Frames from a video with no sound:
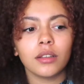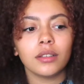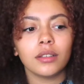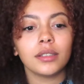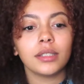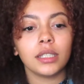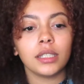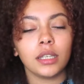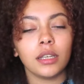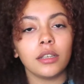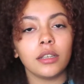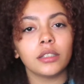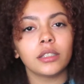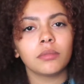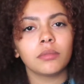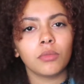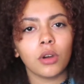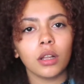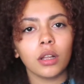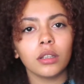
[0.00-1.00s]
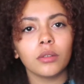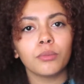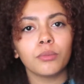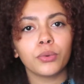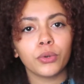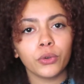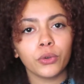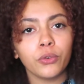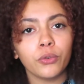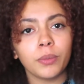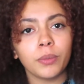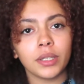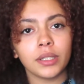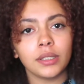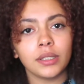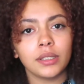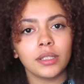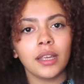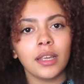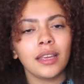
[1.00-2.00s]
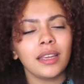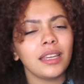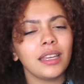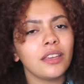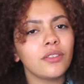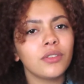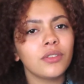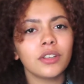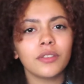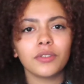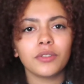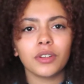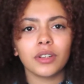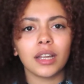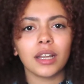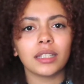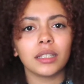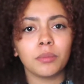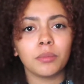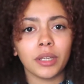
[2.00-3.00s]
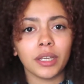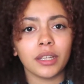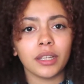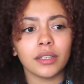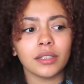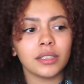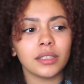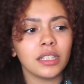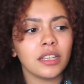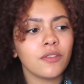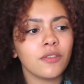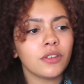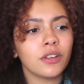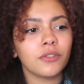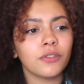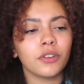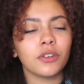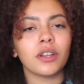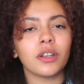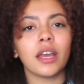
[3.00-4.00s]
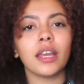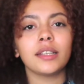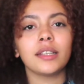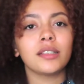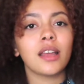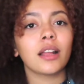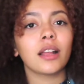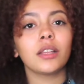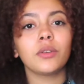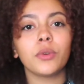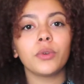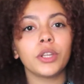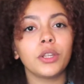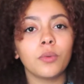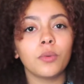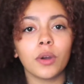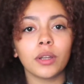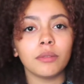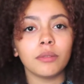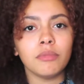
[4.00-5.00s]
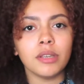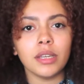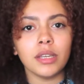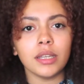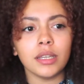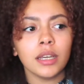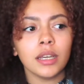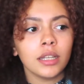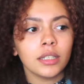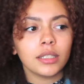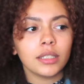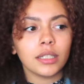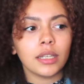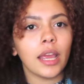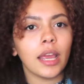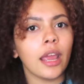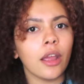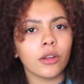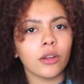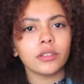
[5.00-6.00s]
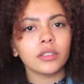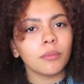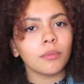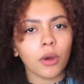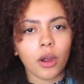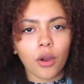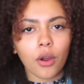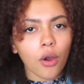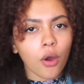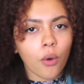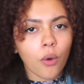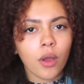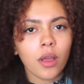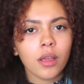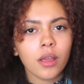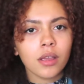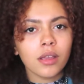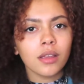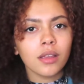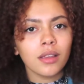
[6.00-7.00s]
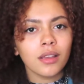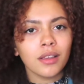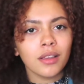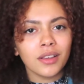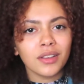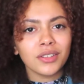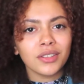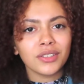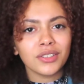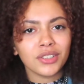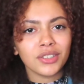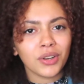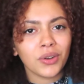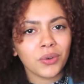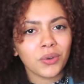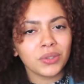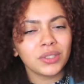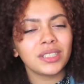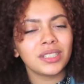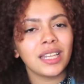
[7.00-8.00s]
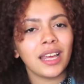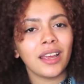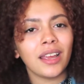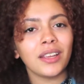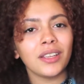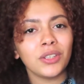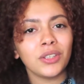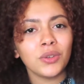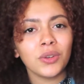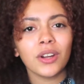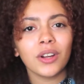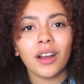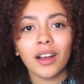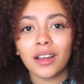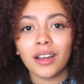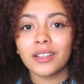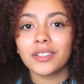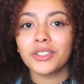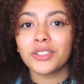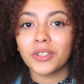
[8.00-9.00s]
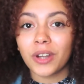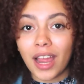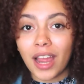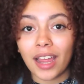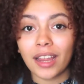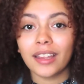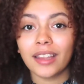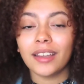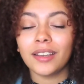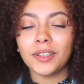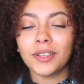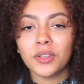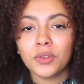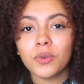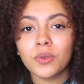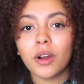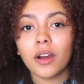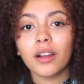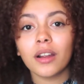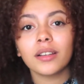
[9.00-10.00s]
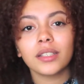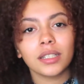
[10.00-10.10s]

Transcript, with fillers: Seeing small improvements, even if they're not the biggest, even if you're not exactly where you want to be today or tomorrow, shows that you are on track and you are